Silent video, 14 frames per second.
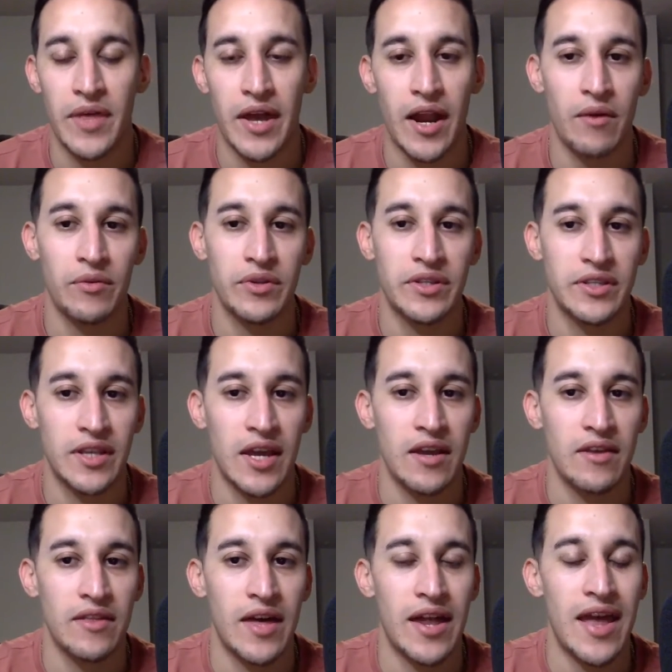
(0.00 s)
that I would
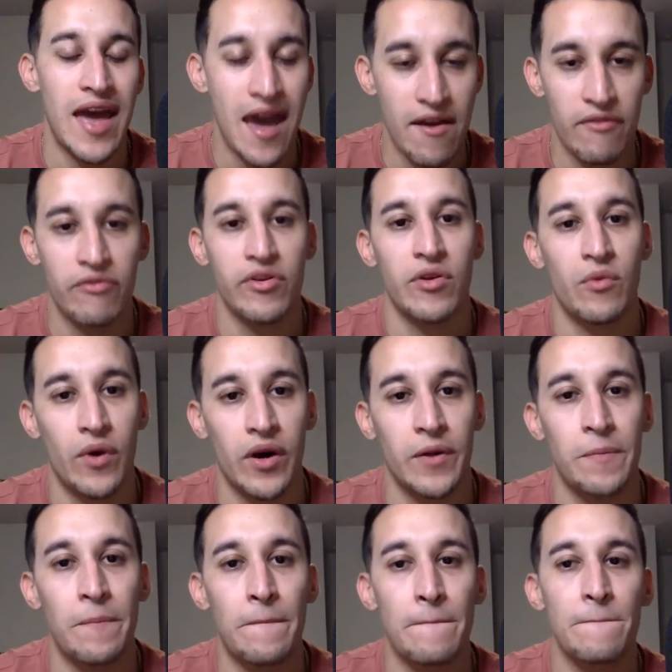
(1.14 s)
say that
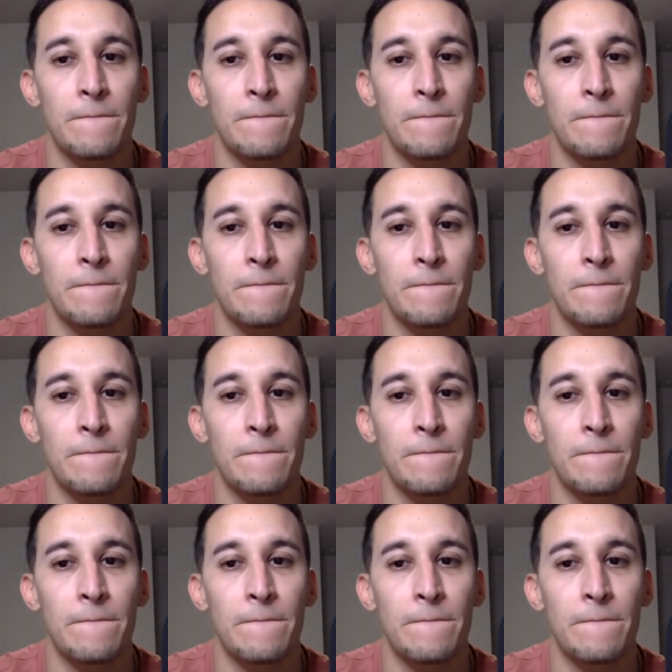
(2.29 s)
everyone